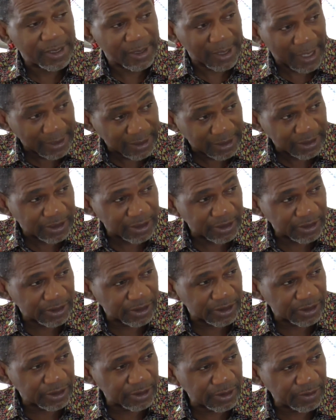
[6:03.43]
a candidate
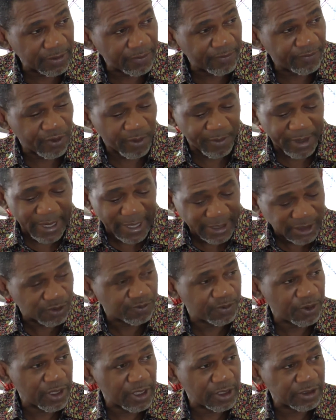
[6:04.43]
from an
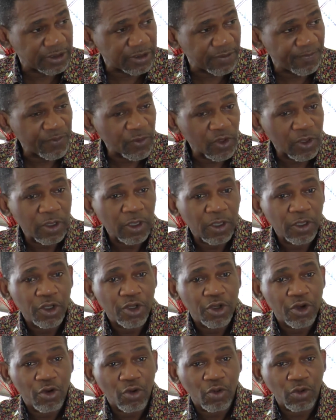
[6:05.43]
aspirant,
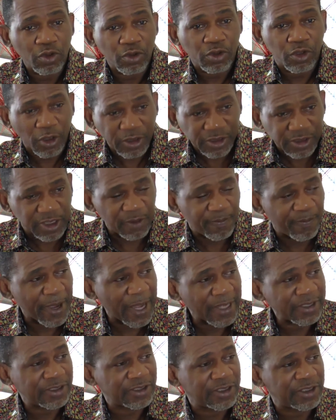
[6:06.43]
does the
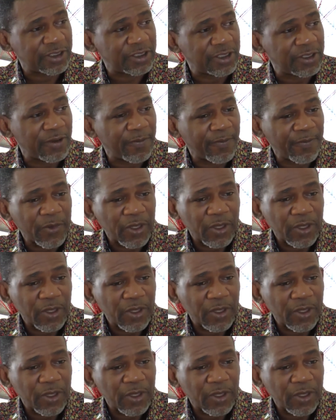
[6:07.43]
party